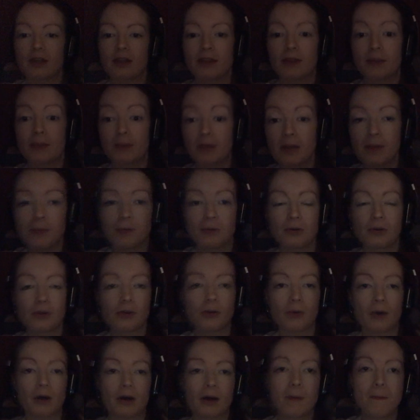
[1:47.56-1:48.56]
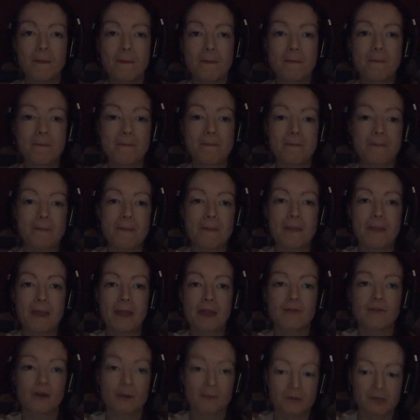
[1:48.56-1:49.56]
the people who I'm
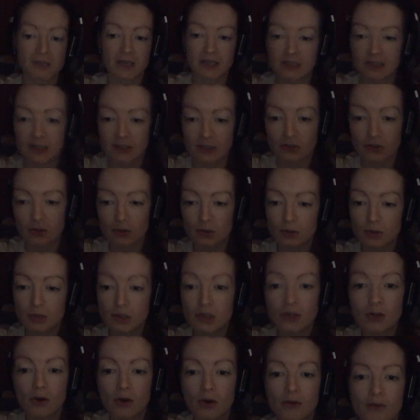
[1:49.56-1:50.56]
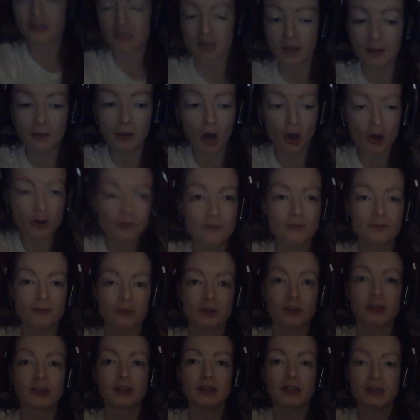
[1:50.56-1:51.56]
representing the stories of. I'm
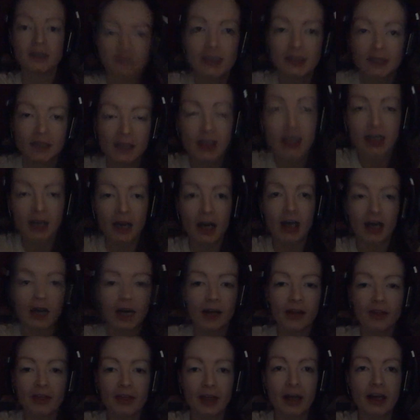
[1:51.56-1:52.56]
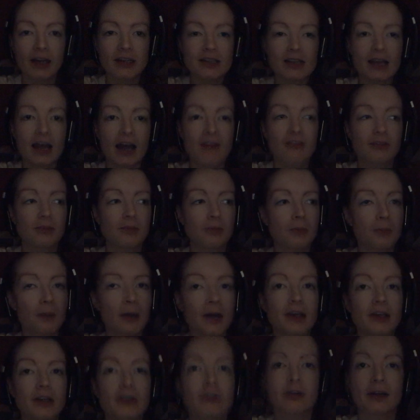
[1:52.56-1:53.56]
hopeful that, having
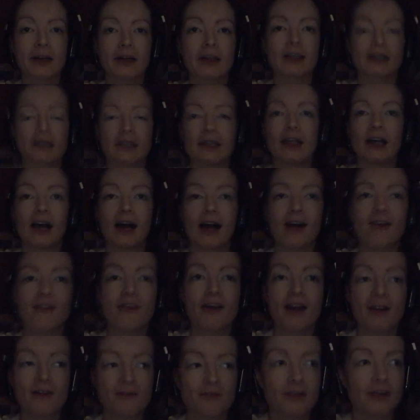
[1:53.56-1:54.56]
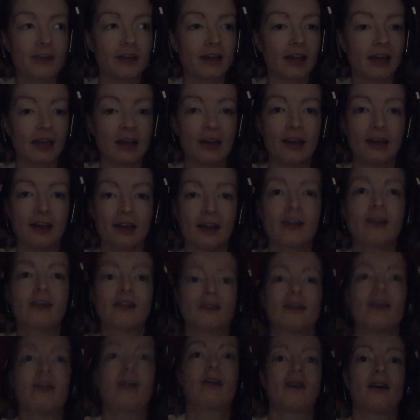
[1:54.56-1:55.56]
prepared correctly, I have everything here.
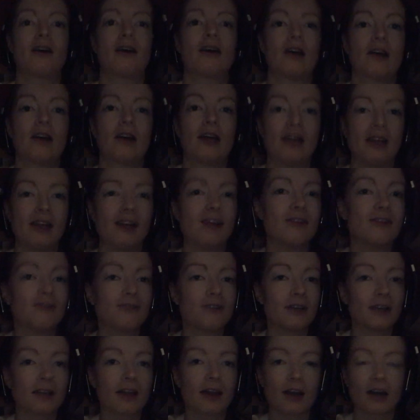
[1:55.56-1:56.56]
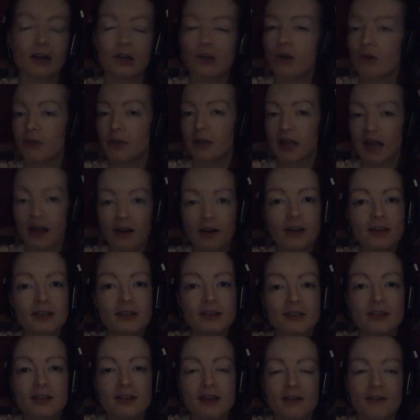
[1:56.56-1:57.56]
I feel like I know the
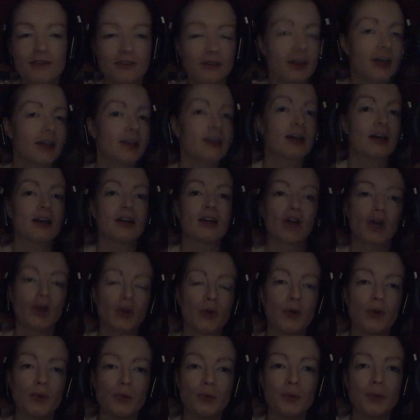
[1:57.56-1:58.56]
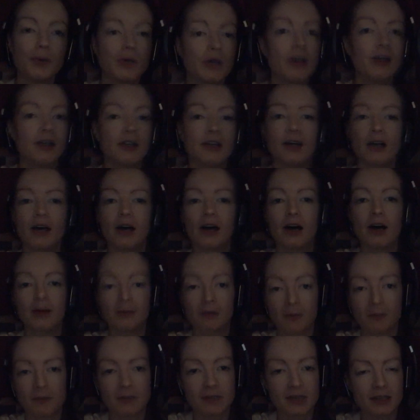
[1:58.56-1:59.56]
characters, I feel like I know who I'm
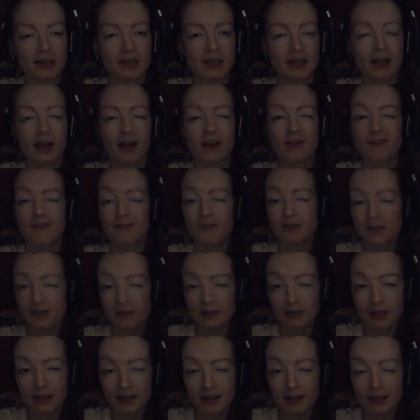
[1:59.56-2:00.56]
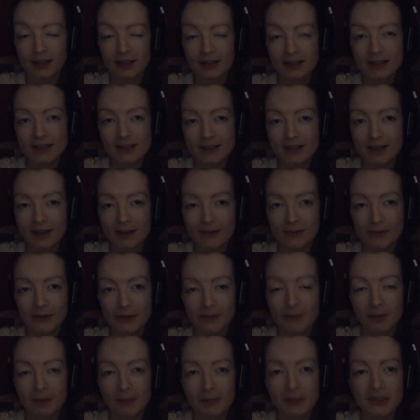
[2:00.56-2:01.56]
representing, I feel like I understand what the
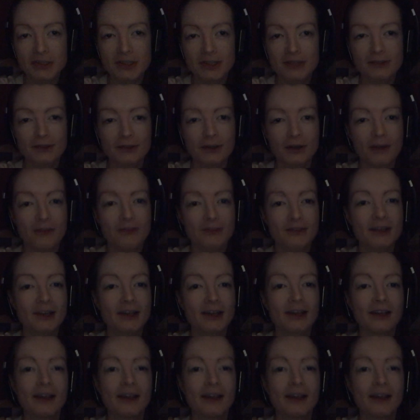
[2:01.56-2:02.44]
publishers are after